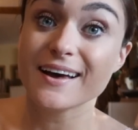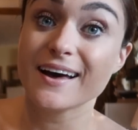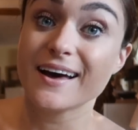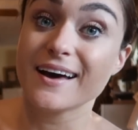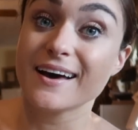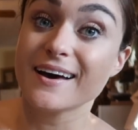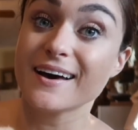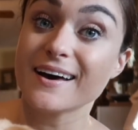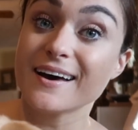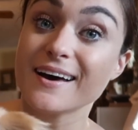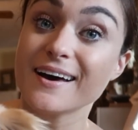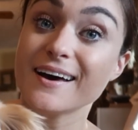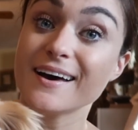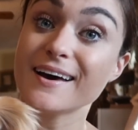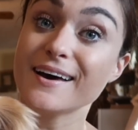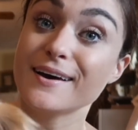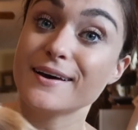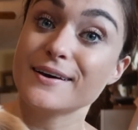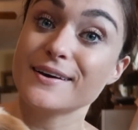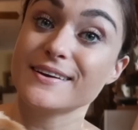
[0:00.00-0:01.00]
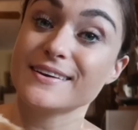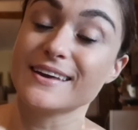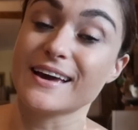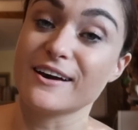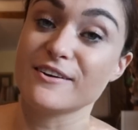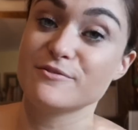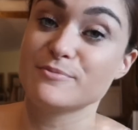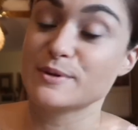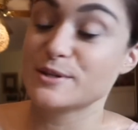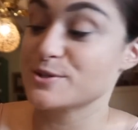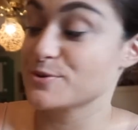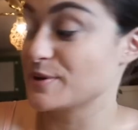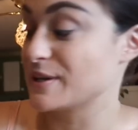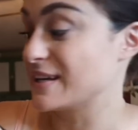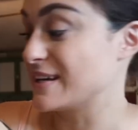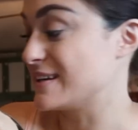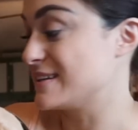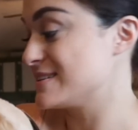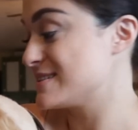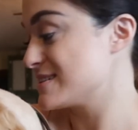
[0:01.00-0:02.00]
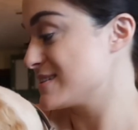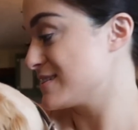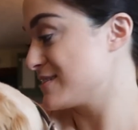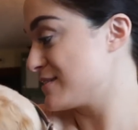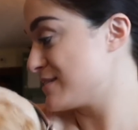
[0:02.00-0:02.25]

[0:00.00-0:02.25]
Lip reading: Yeah, I've been doing it